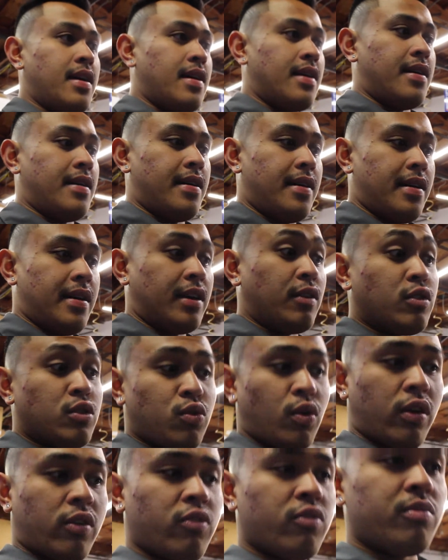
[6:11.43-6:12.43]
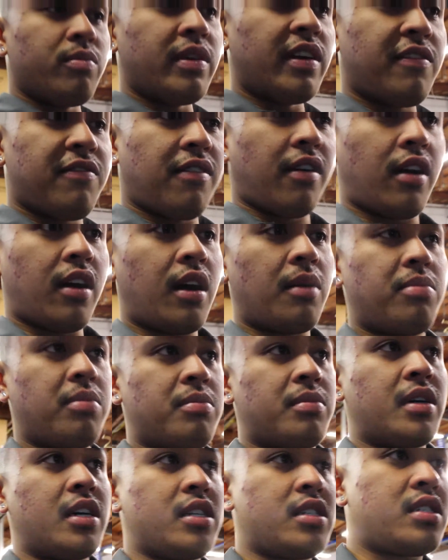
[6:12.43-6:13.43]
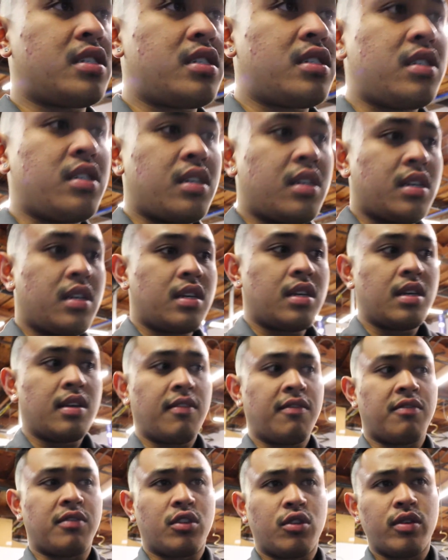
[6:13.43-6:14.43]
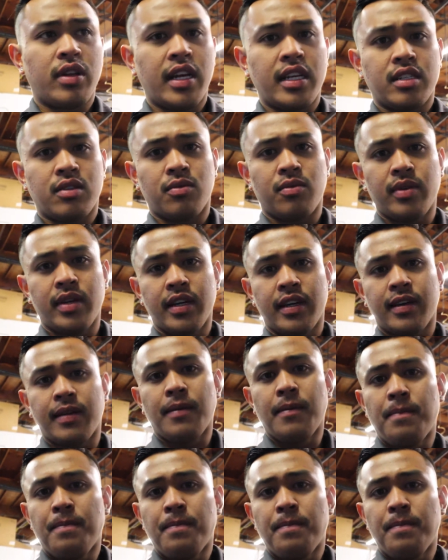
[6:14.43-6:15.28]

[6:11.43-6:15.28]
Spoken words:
He was working with me for a couple months, 2 days a week,